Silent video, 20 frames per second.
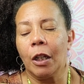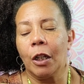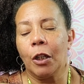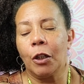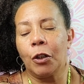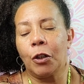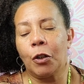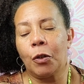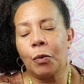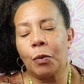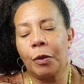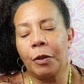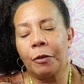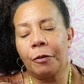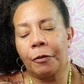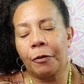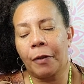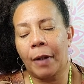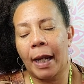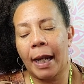You
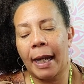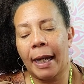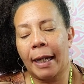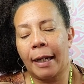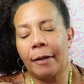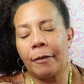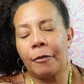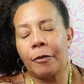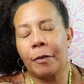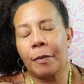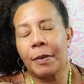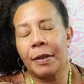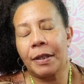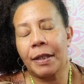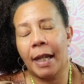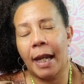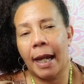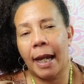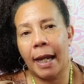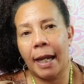refrain from
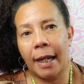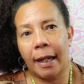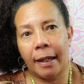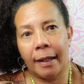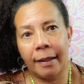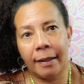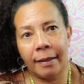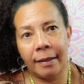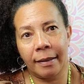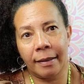saying